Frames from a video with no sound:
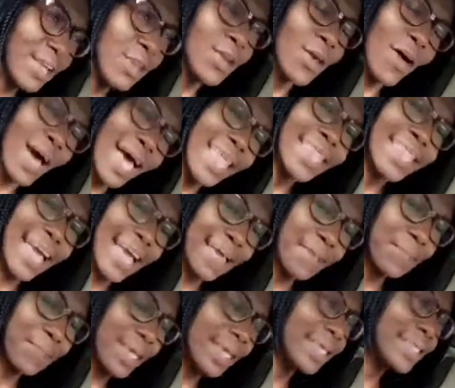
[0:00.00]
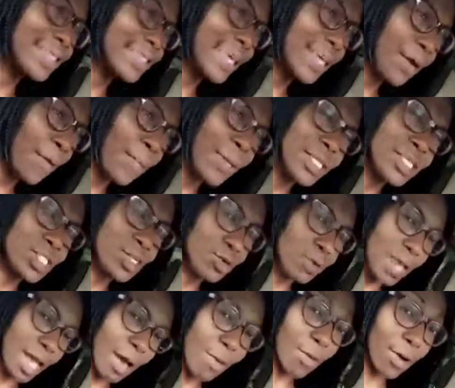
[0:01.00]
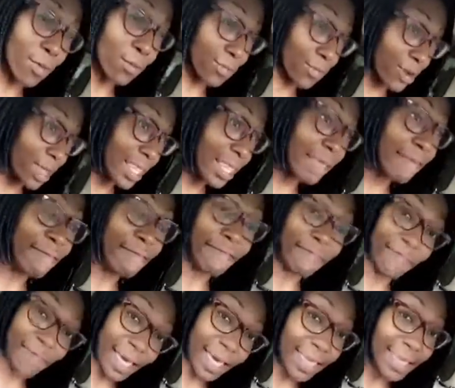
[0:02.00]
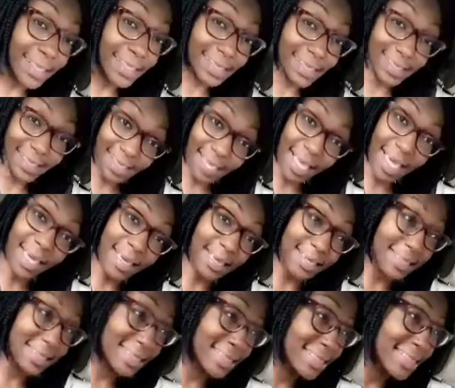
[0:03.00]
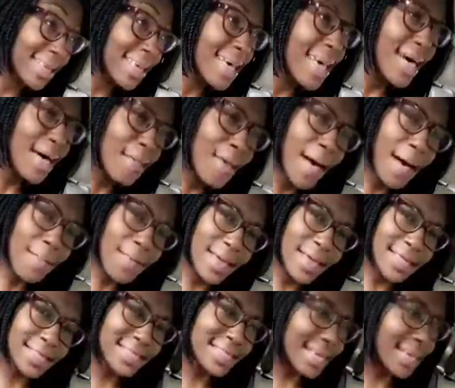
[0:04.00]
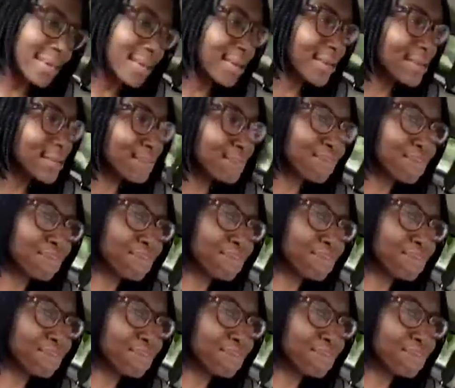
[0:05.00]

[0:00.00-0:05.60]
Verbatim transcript: You know, I like being single, but you know what really fucking sucks about being single?